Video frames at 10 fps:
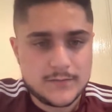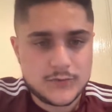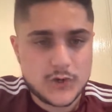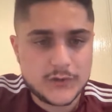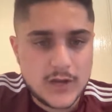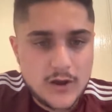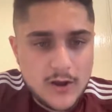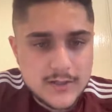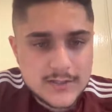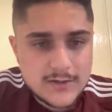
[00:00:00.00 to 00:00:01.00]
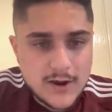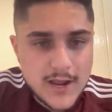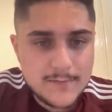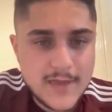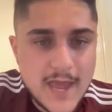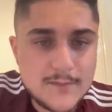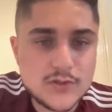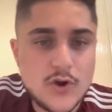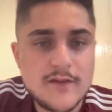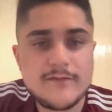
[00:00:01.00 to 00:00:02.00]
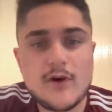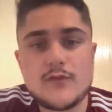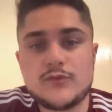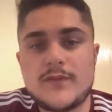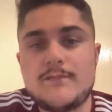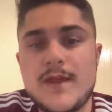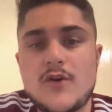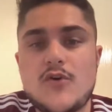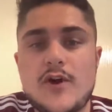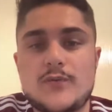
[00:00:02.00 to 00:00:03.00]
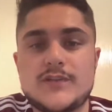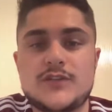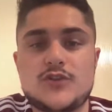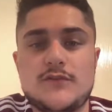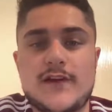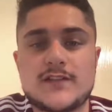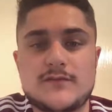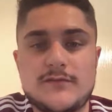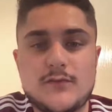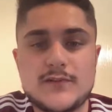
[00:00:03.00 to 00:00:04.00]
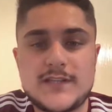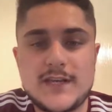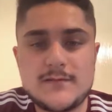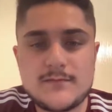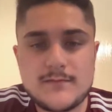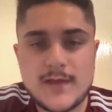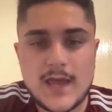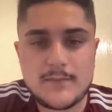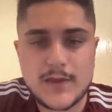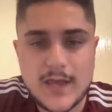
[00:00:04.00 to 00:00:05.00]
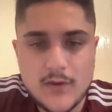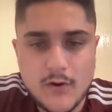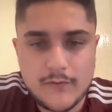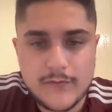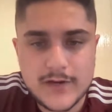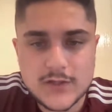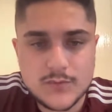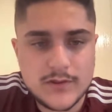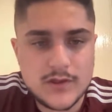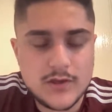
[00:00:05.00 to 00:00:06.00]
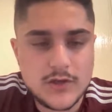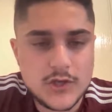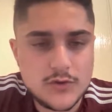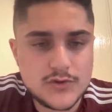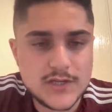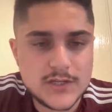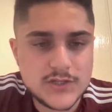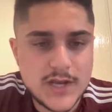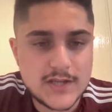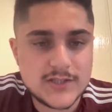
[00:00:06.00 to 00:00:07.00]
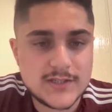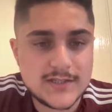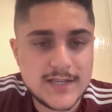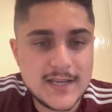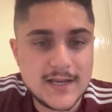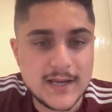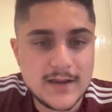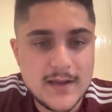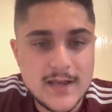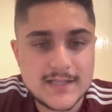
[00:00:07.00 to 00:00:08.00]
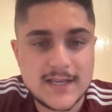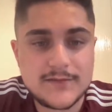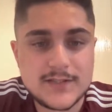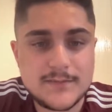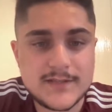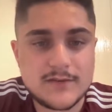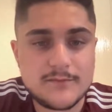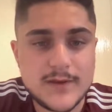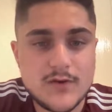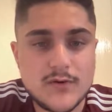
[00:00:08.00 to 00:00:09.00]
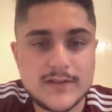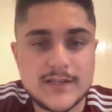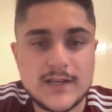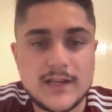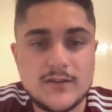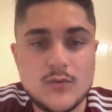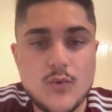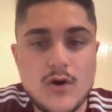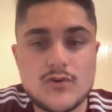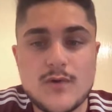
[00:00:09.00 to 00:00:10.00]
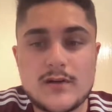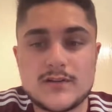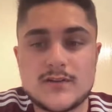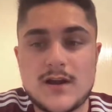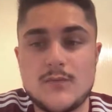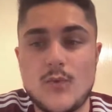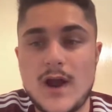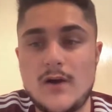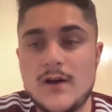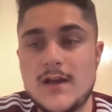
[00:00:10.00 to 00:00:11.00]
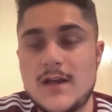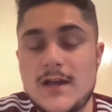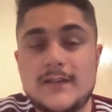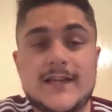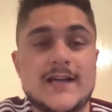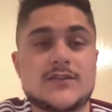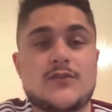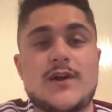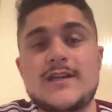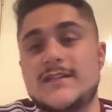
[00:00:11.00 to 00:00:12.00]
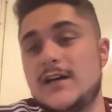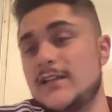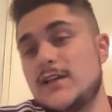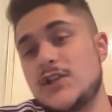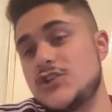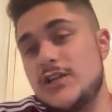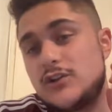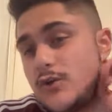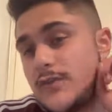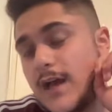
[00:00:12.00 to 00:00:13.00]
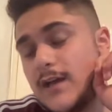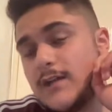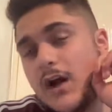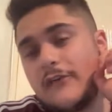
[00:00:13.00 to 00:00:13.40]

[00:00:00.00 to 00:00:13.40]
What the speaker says: John, the last time gamers got involved with Bitcoin was in 2014. MK got finished with the huge exchange stealing 70% of Bitcoins in the world around the time. Wow, that is crazy. I didn't actually know that.